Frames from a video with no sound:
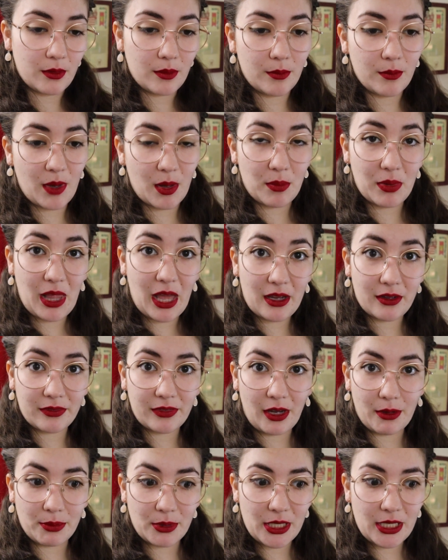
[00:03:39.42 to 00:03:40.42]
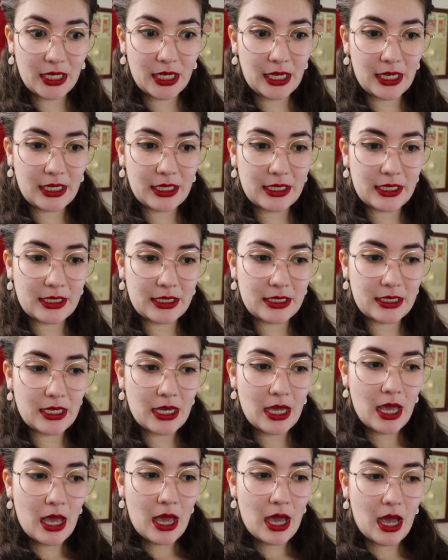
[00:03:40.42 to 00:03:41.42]
my black fabric, and
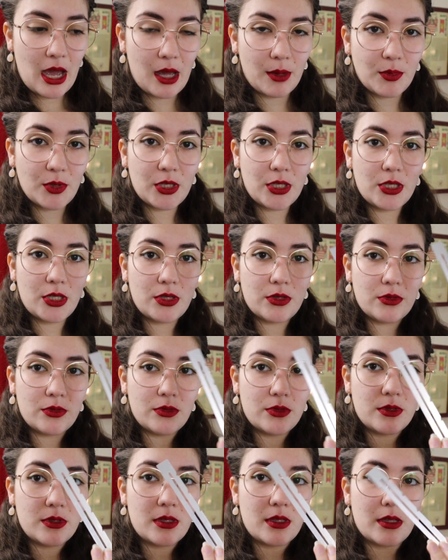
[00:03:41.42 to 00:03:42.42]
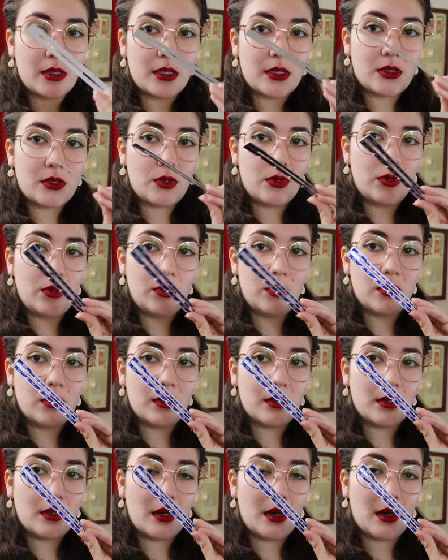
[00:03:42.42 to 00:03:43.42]
I'm going to use this
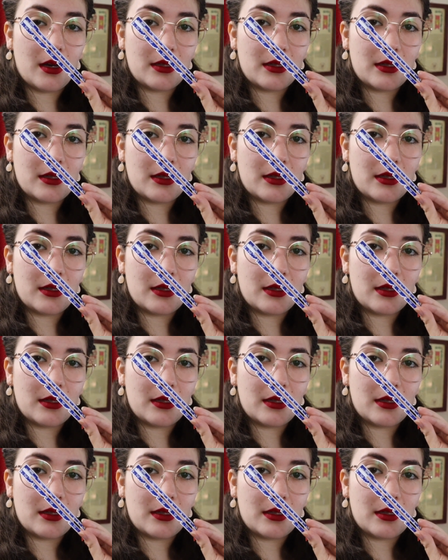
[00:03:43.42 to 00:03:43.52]
cool